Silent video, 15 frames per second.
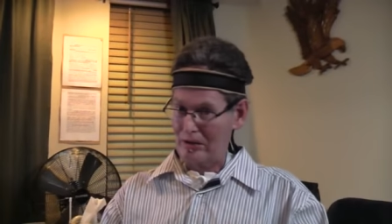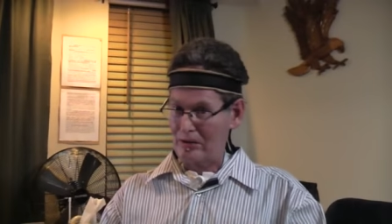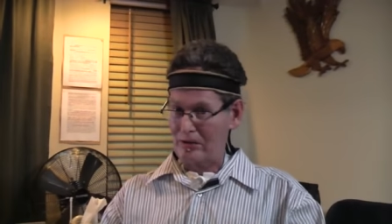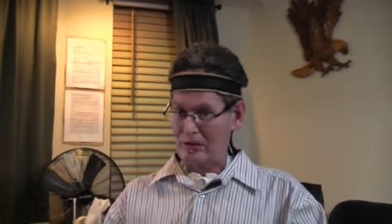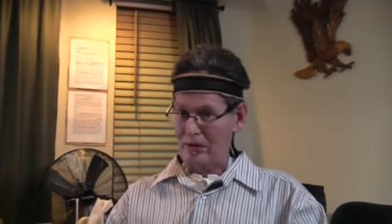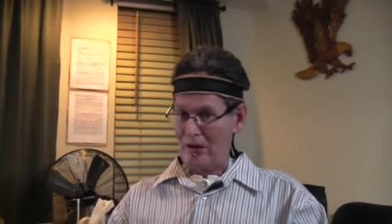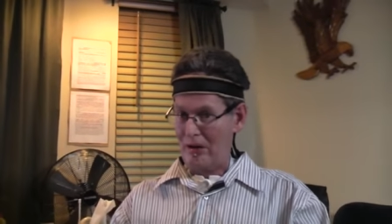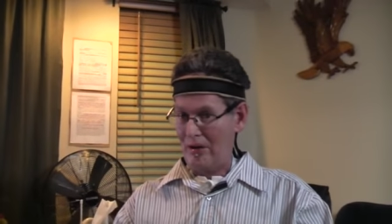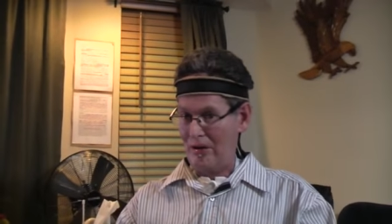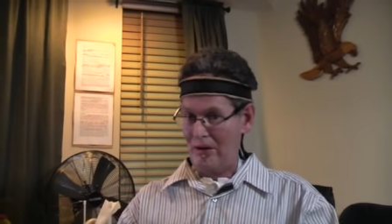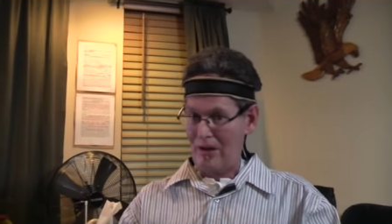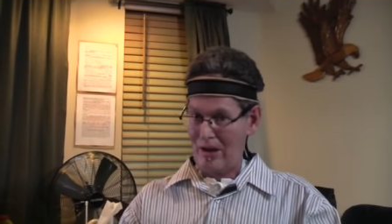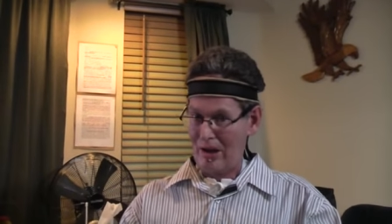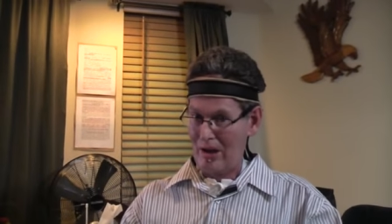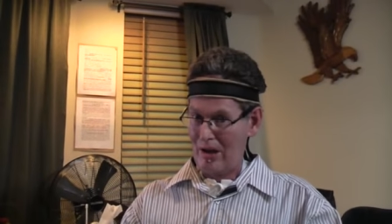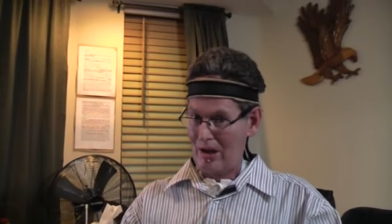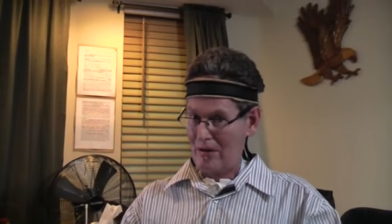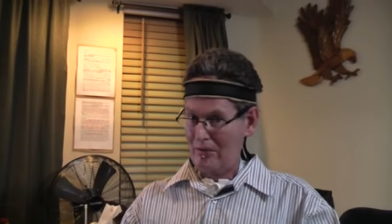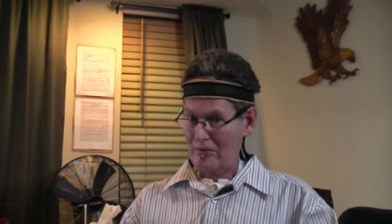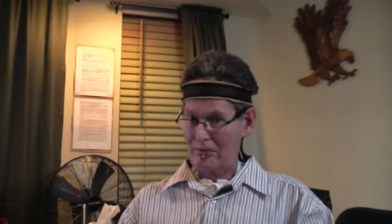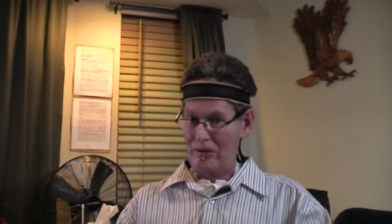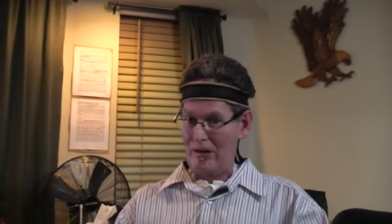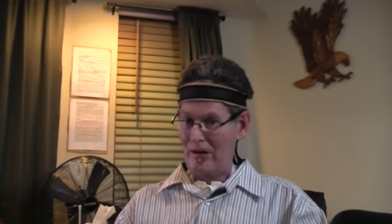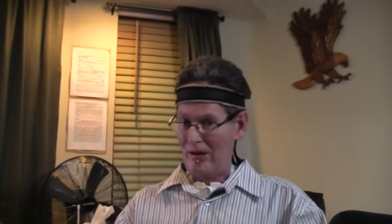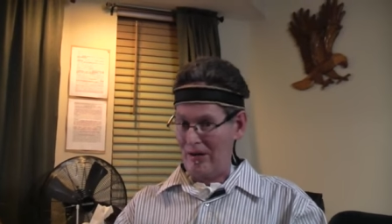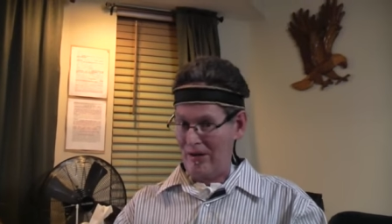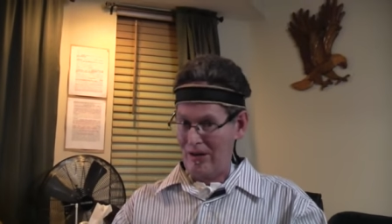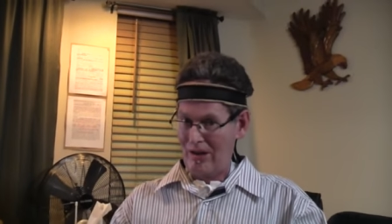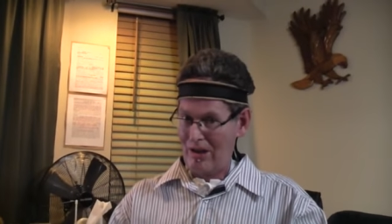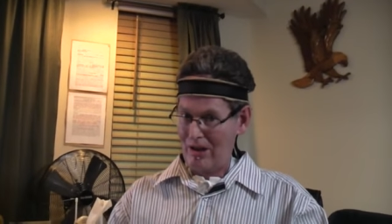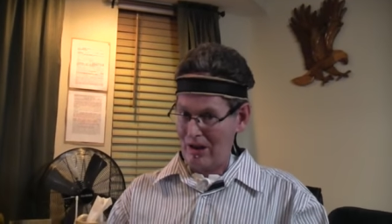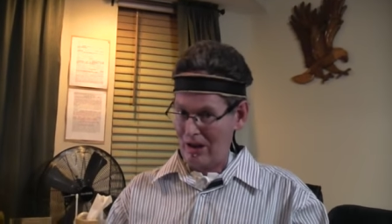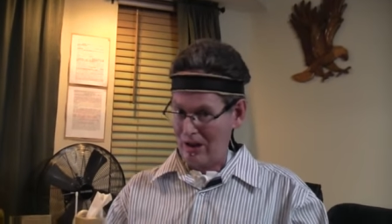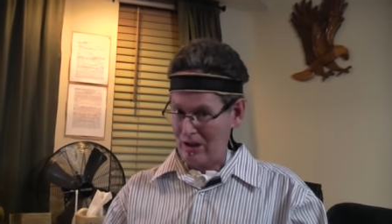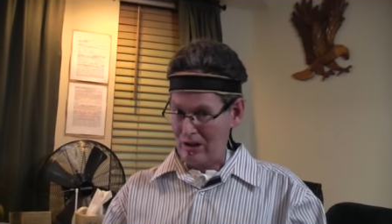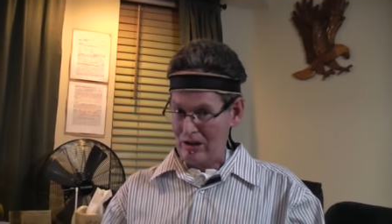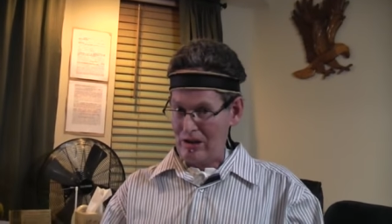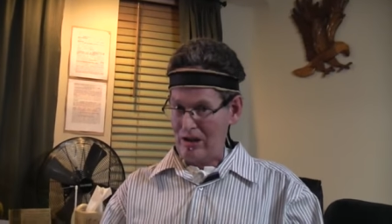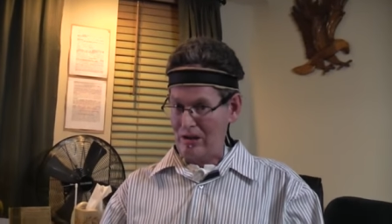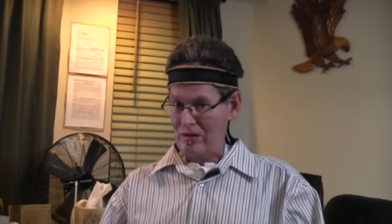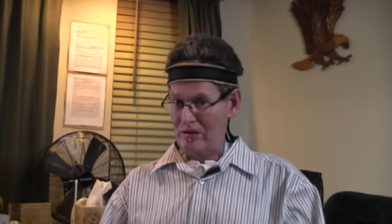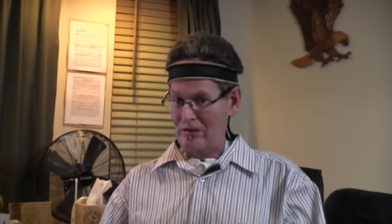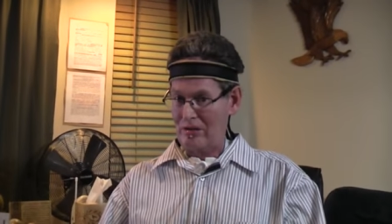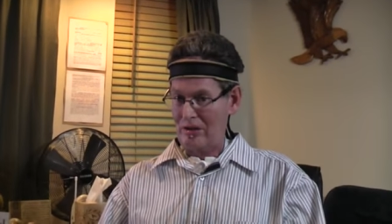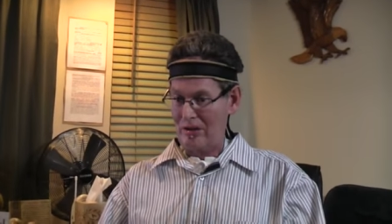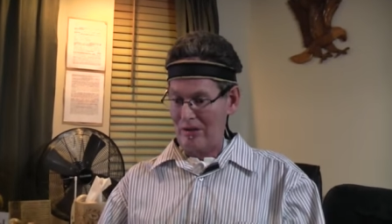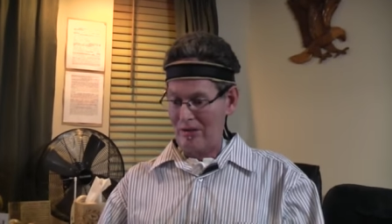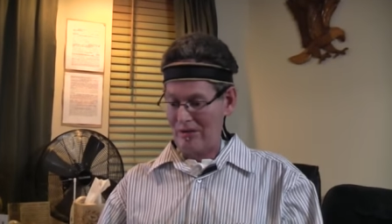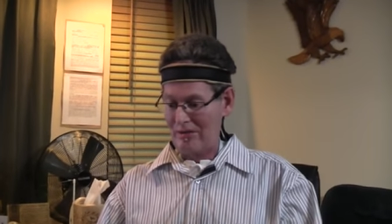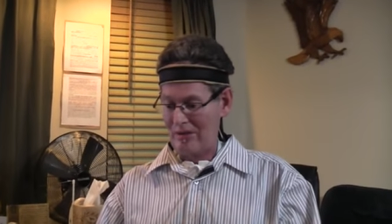yeah, Scott continues to have a